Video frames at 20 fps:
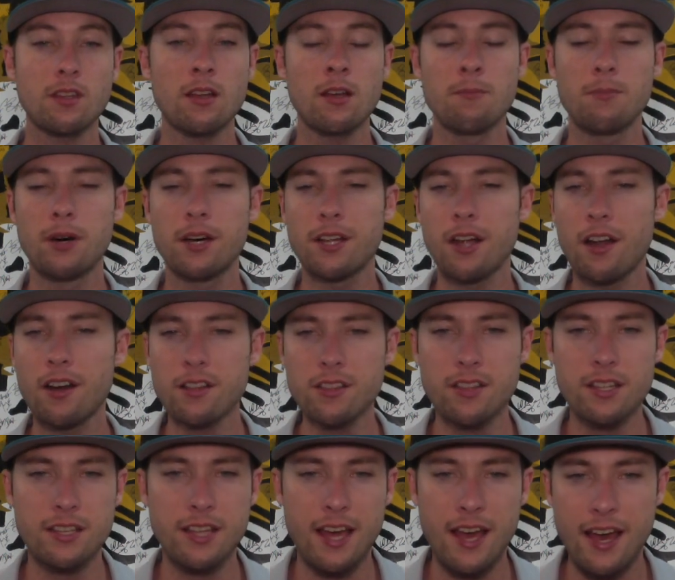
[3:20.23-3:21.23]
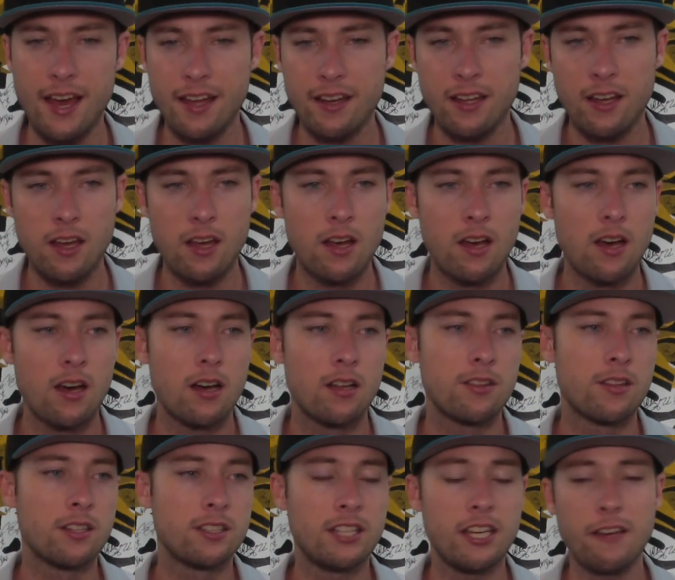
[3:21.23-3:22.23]
But other than that,
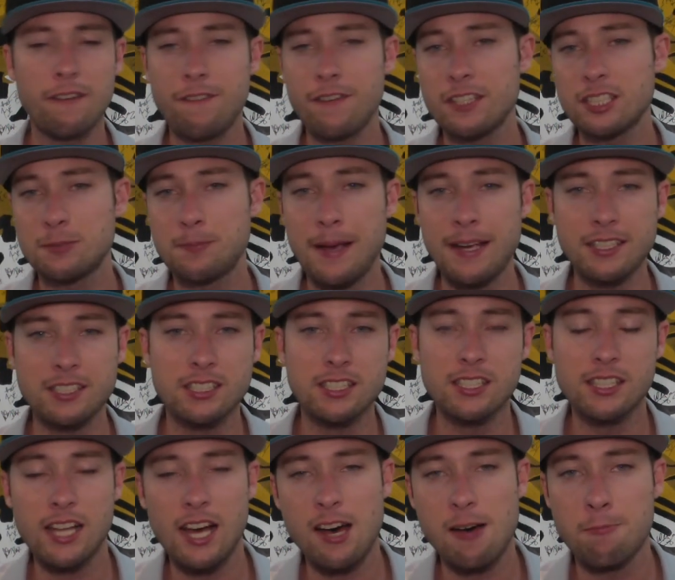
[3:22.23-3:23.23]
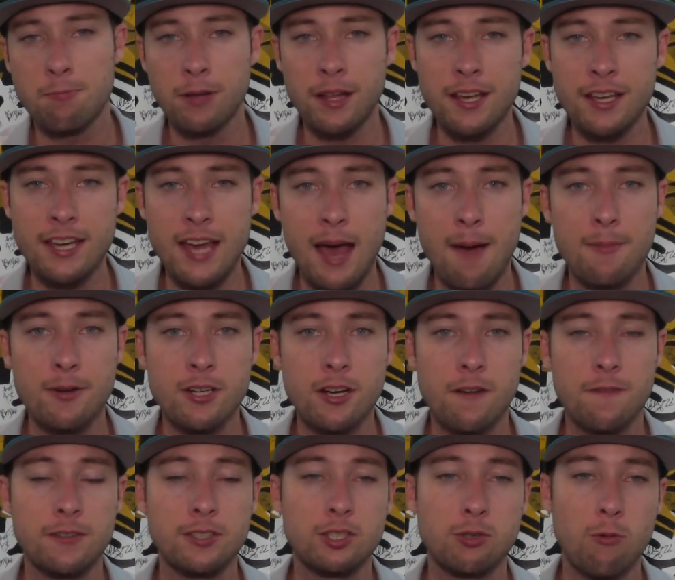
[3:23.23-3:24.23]
the defense basically allowed Blaine Gabbert to
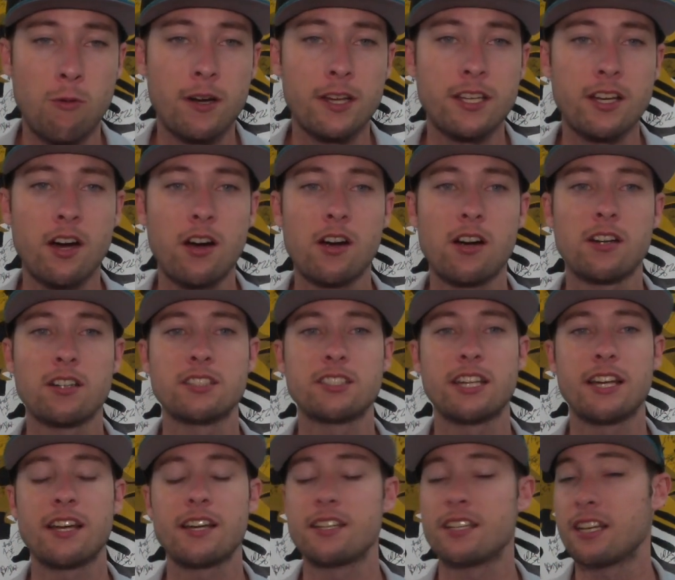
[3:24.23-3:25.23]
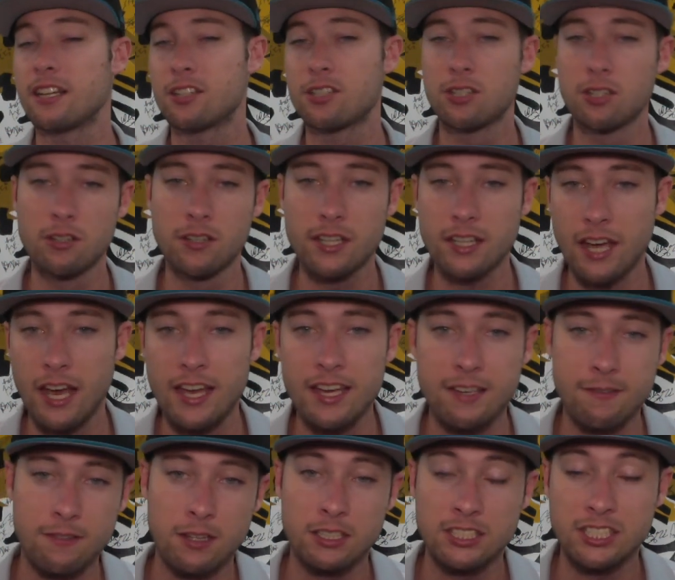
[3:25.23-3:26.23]
go for 20 yards, and including
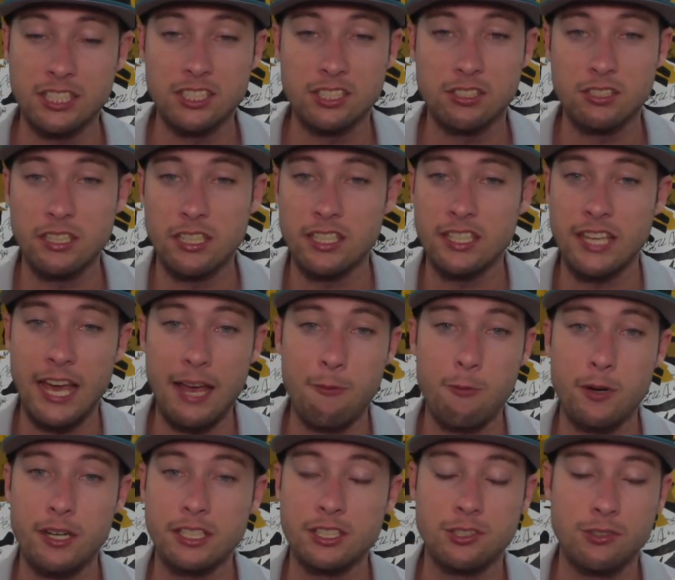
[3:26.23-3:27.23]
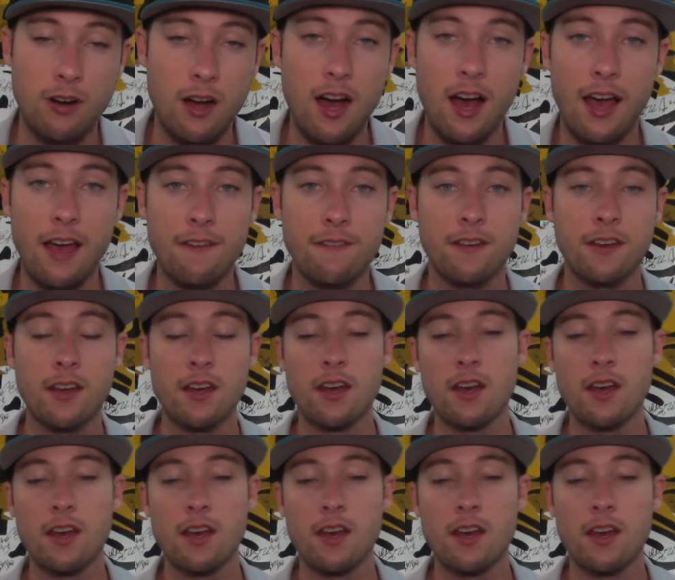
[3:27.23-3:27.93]
essentially a game-winning drive.